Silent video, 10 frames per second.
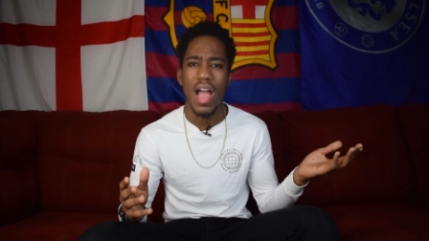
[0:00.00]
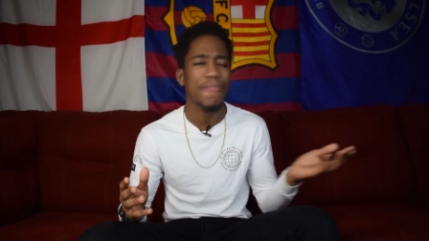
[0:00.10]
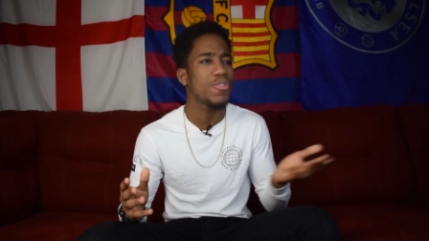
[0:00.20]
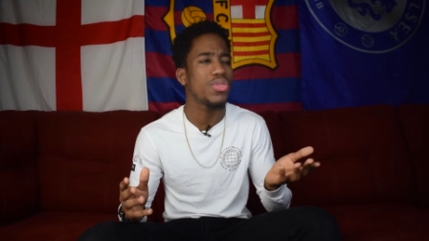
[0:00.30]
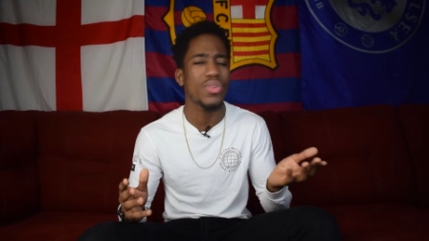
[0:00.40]

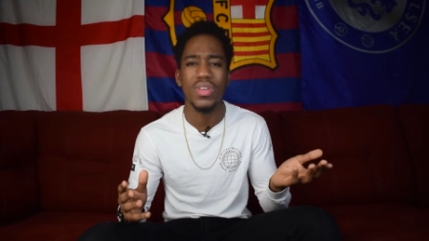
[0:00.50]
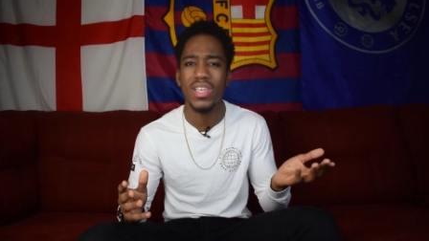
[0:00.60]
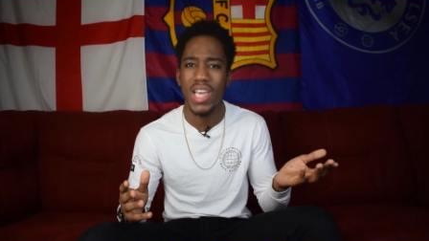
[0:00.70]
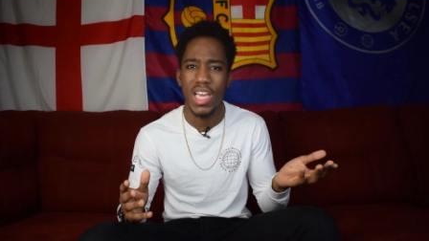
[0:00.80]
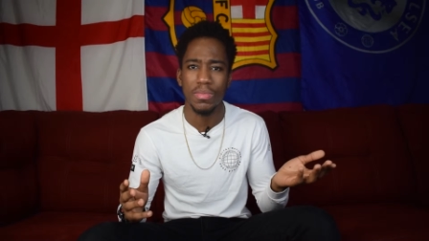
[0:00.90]
After
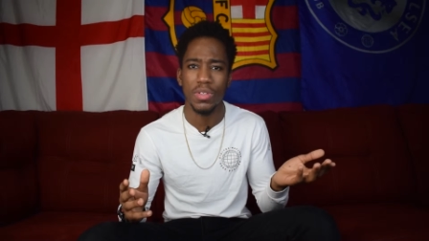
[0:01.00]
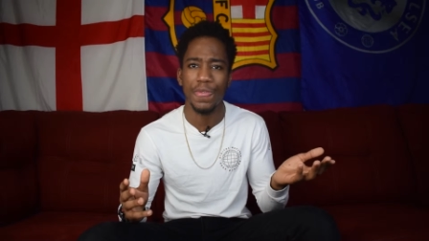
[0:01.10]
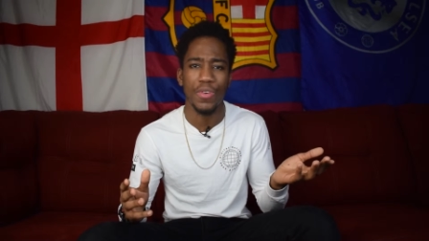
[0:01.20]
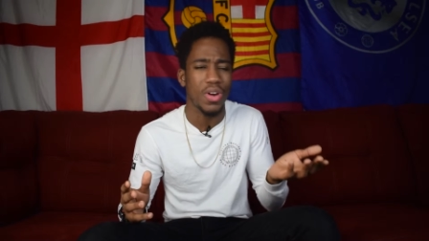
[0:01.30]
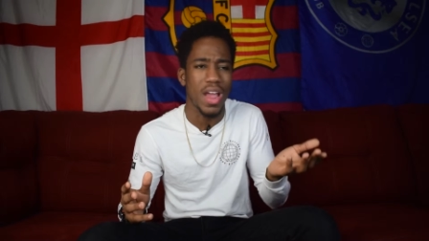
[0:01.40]
thirty games
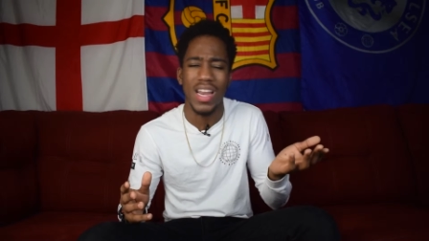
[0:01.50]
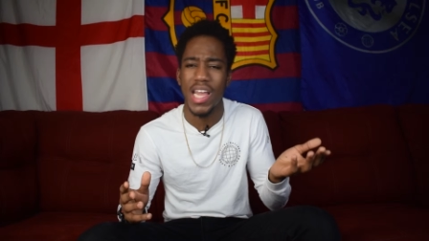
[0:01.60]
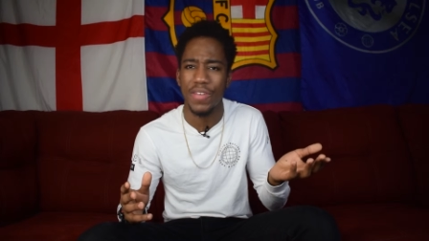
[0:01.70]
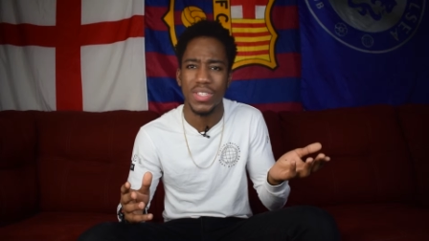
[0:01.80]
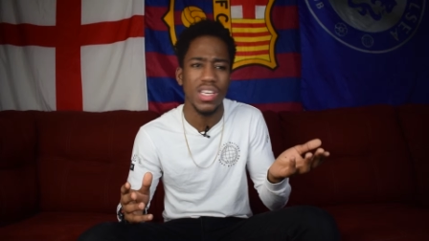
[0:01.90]
for L
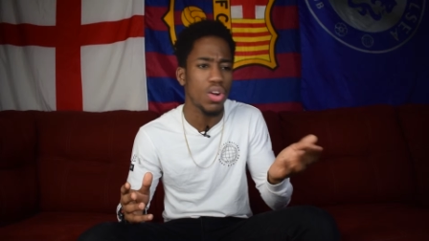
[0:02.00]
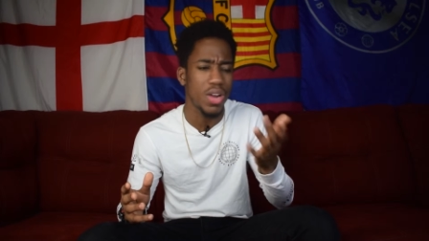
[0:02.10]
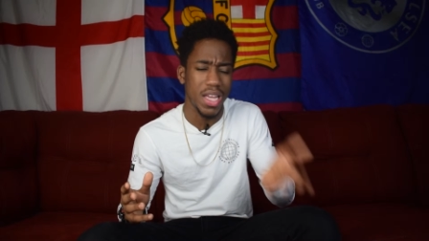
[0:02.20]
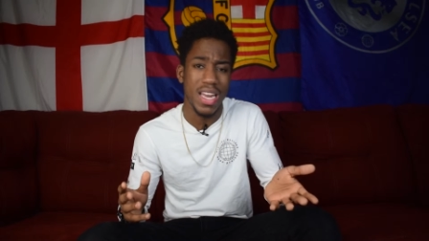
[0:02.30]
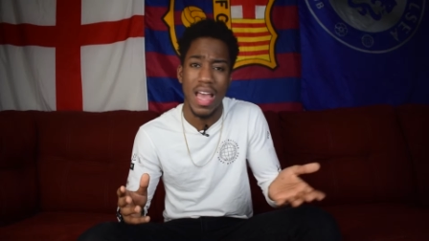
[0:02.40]
A F C or
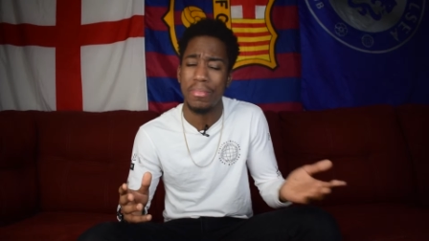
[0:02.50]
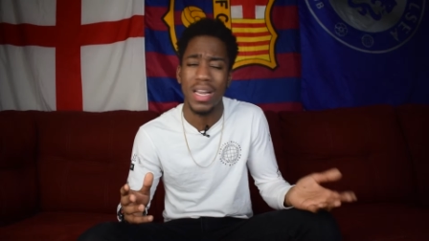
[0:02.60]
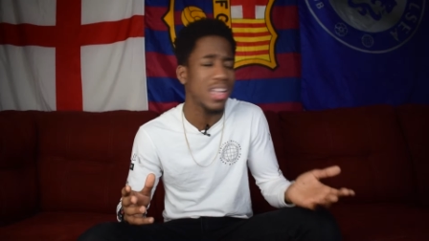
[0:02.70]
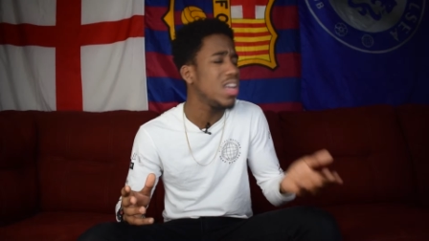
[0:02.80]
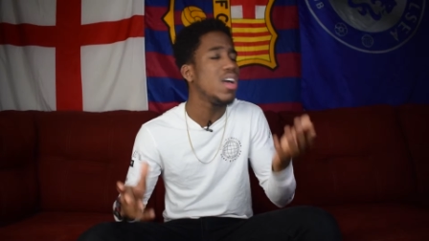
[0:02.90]
in the M
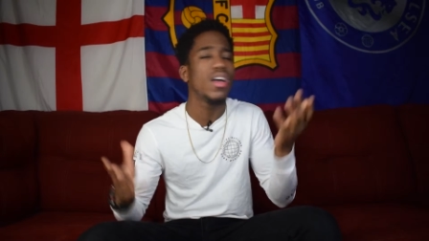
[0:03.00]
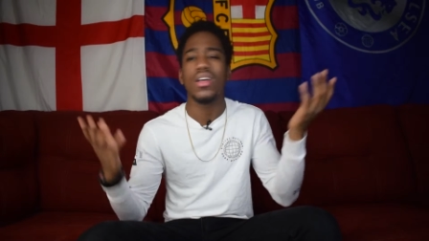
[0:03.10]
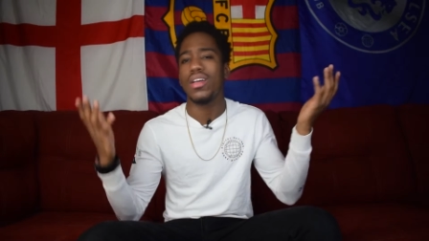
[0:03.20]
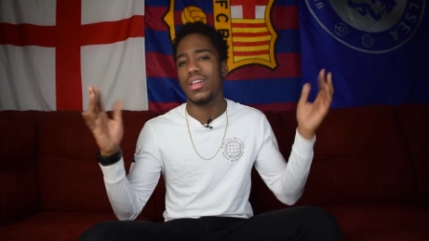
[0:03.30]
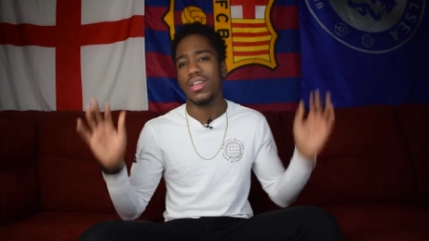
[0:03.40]
L
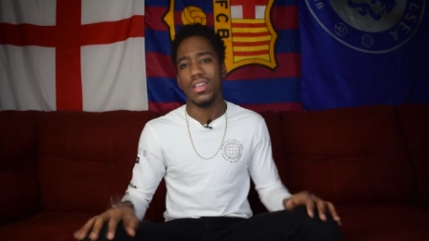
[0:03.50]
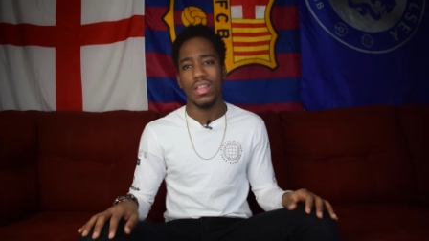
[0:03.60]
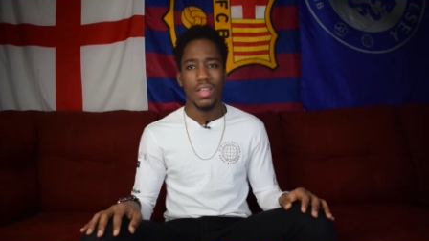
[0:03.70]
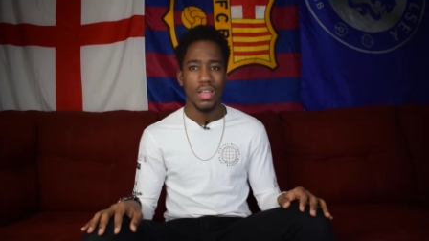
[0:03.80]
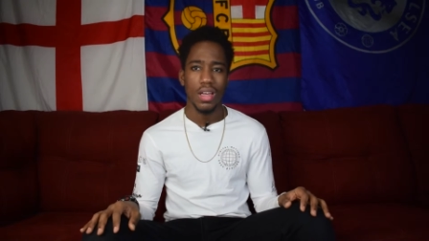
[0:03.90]
S.
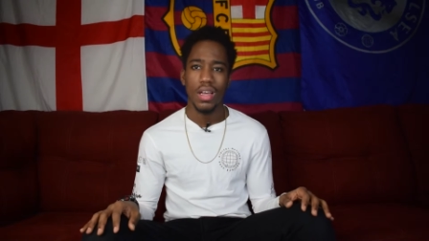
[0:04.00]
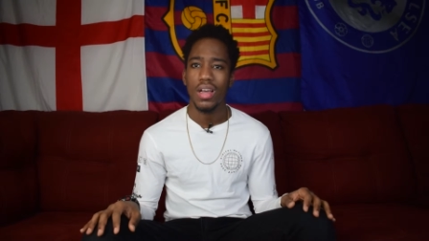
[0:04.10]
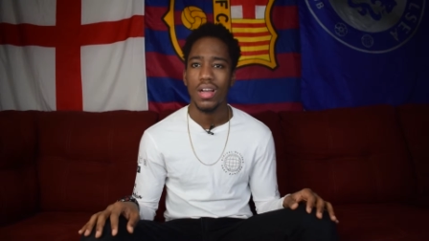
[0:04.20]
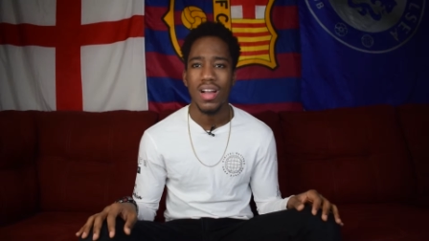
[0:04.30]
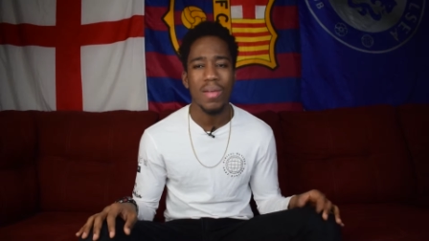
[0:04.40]

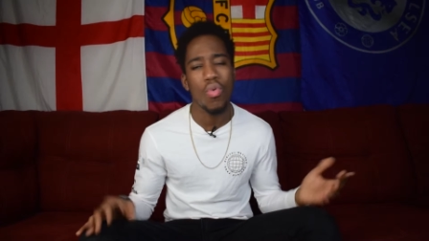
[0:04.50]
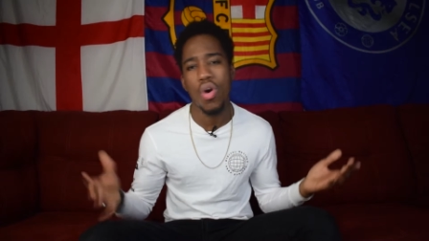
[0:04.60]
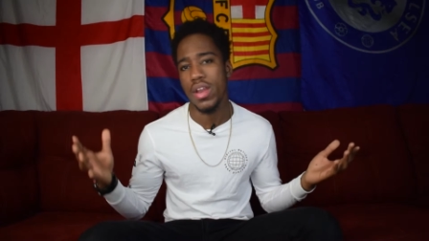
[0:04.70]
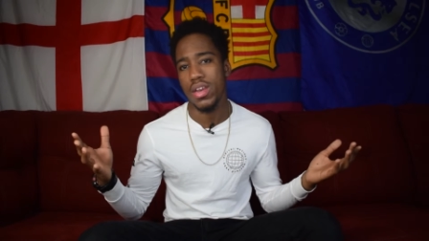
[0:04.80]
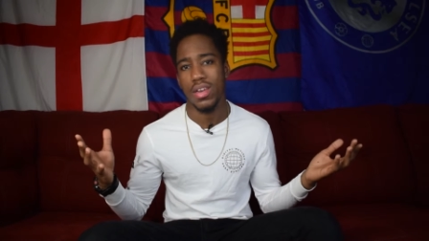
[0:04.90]
Come
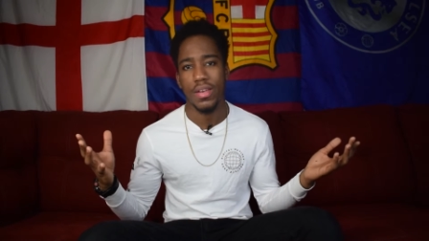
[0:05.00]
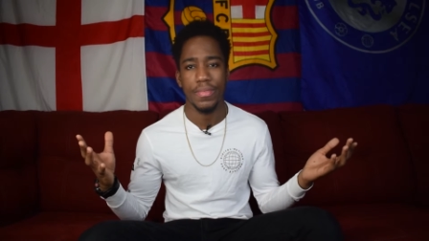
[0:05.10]
on.